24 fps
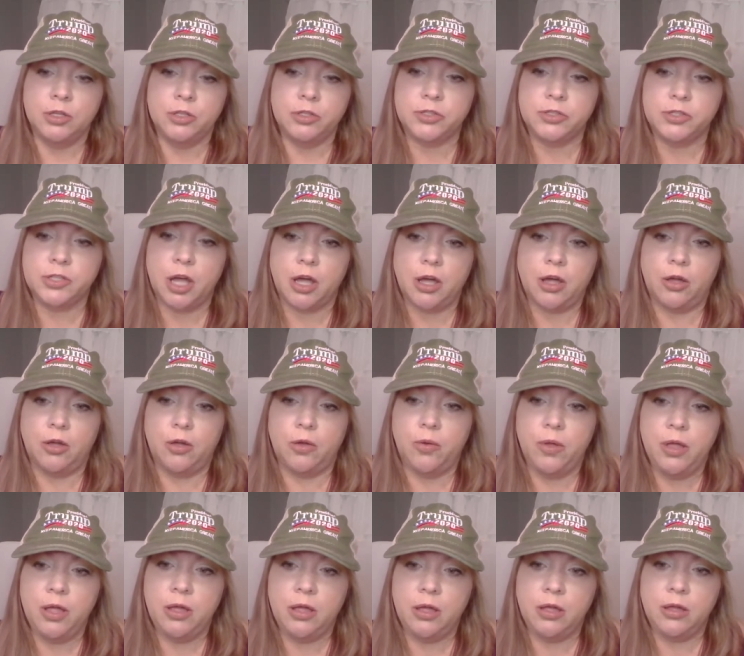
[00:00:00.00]

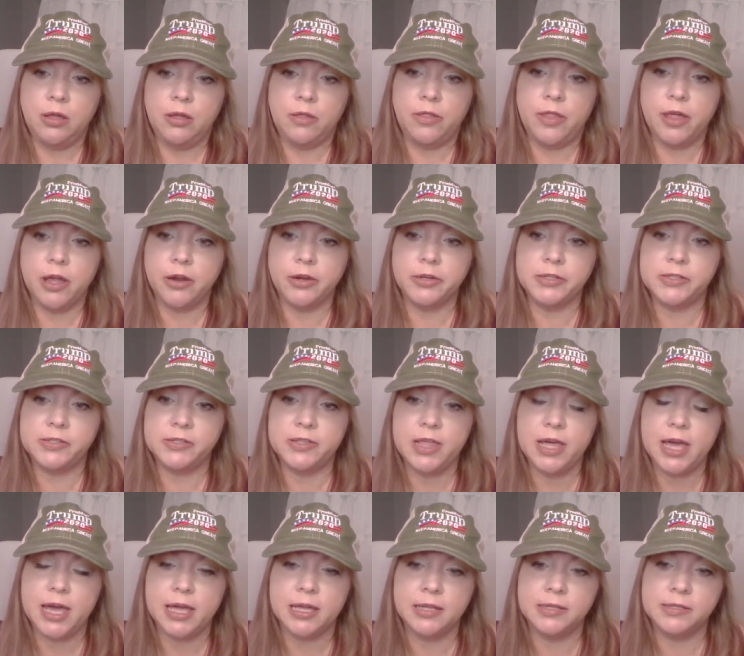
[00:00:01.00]
so there's
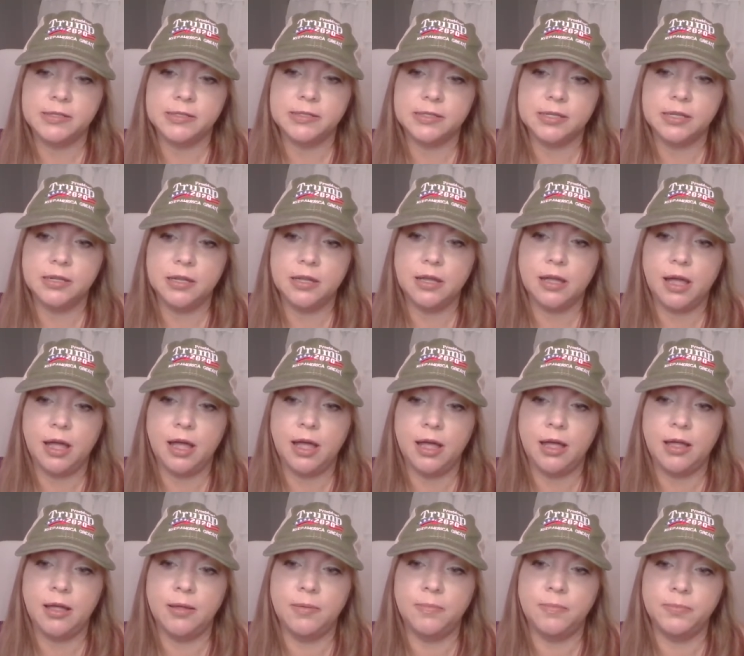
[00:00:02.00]
this.
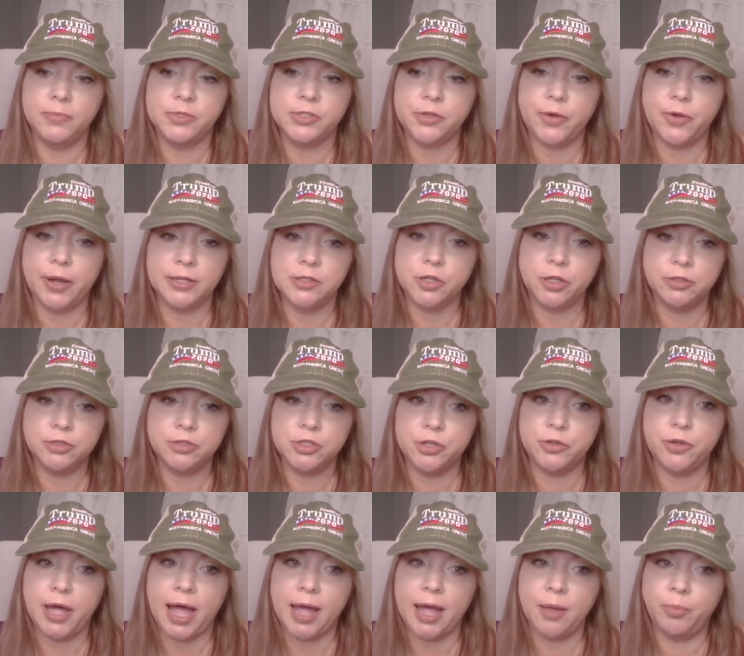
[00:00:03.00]
Um, so I told
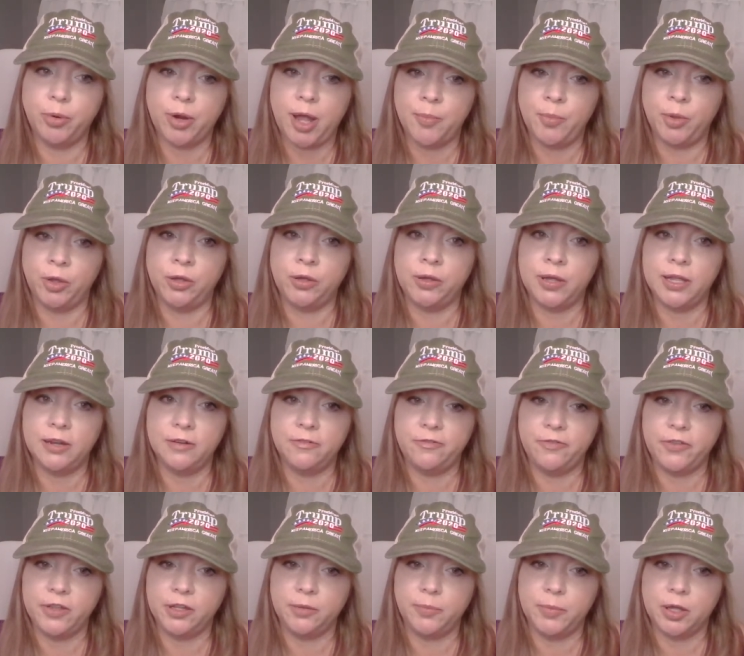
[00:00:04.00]
you Guy Brummel and
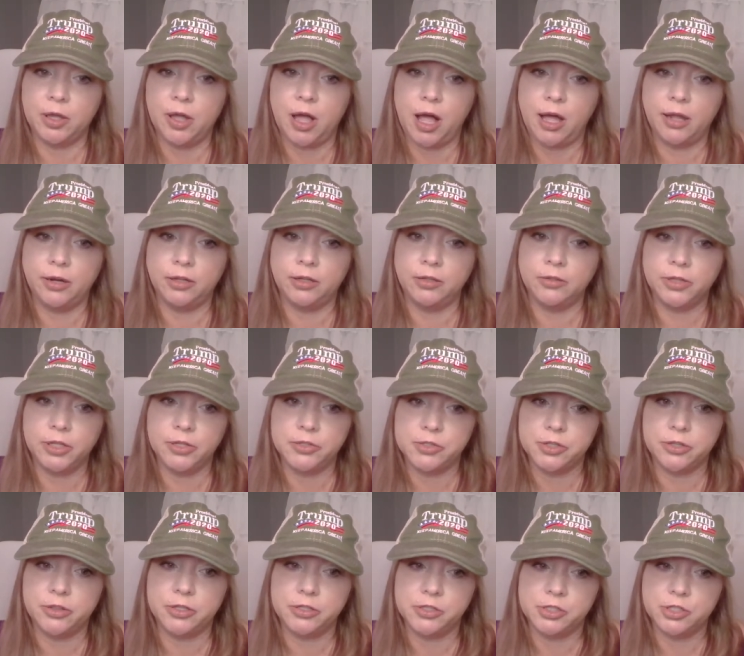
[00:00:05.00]
Field McConnell,
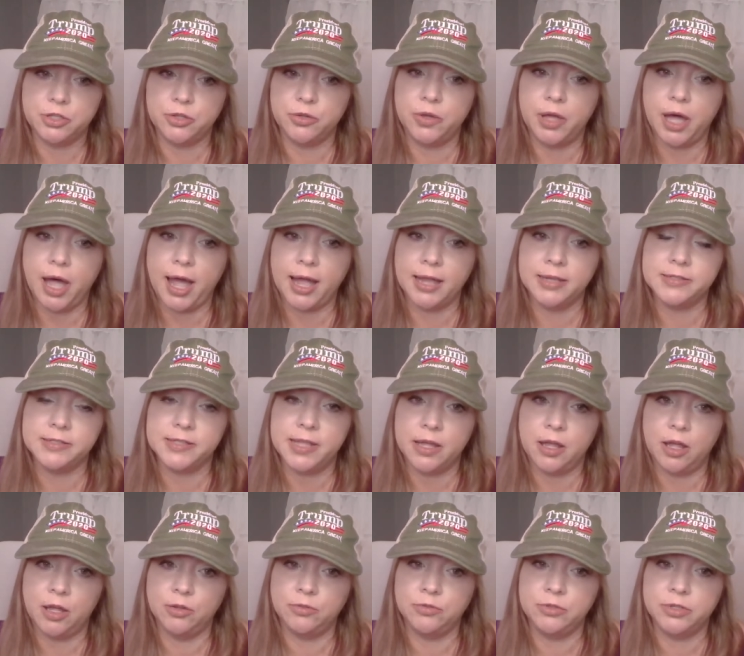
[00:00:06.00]
those are the two guys
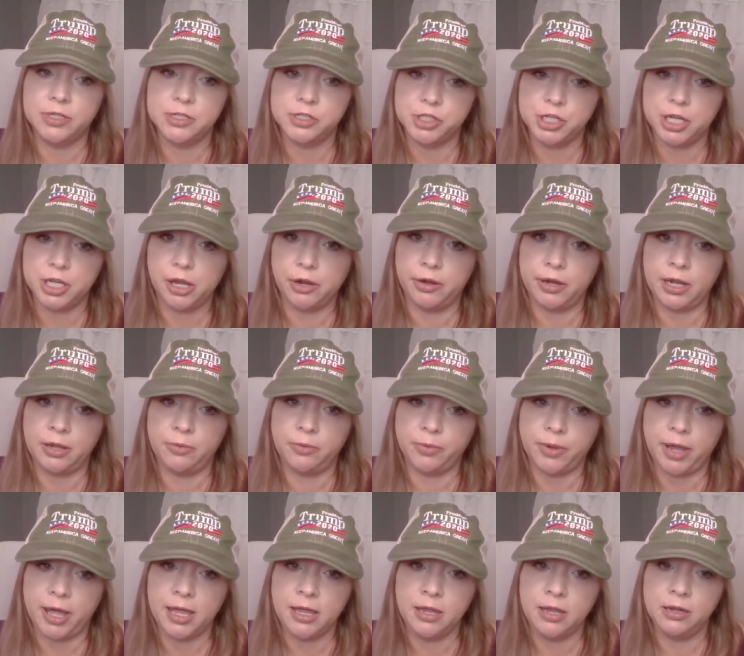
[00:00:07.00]
that owned the charity,
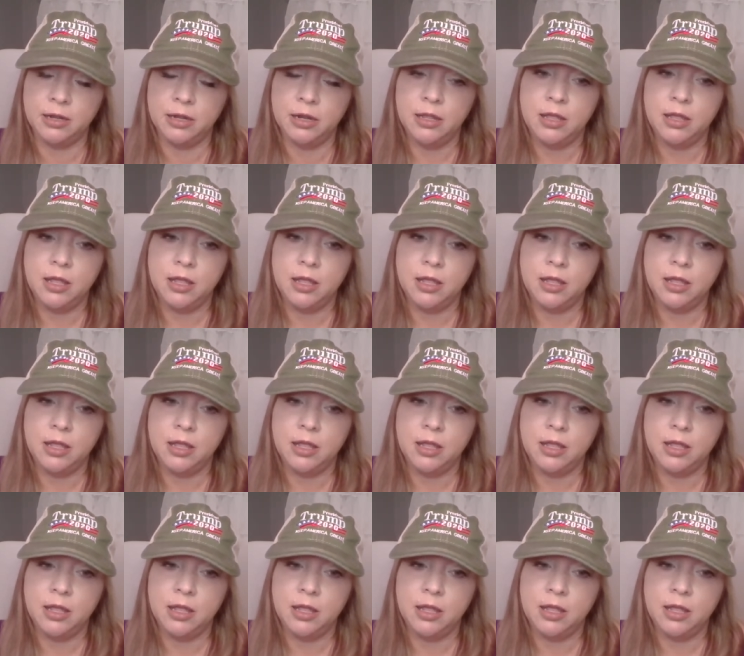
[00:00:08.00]
right?